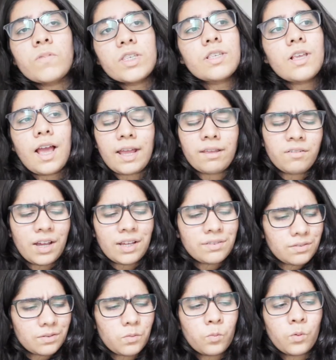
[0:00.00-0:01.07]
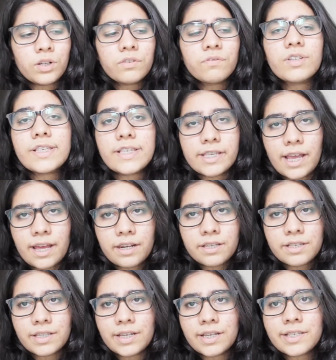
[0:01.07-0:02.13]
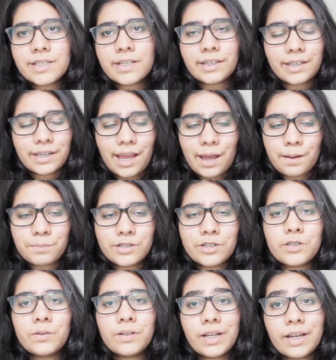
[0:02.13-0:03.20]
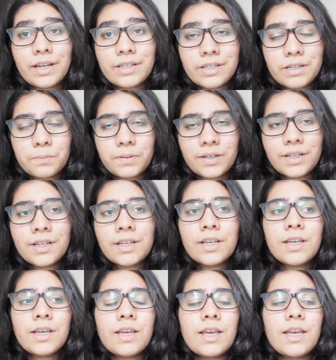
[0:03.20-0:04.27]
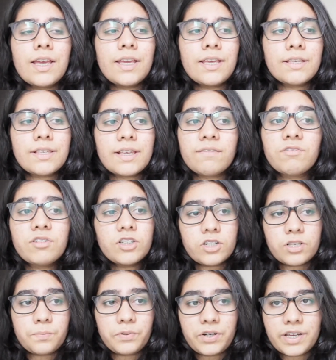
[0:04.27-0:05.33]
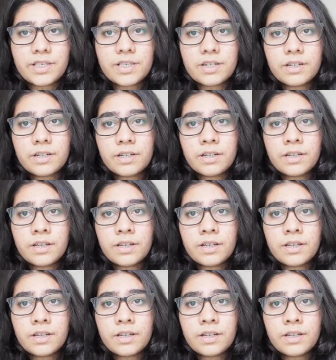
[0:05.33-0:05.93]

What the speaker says: So one of the saddest things that can happen to an INTP is if they're suppressed.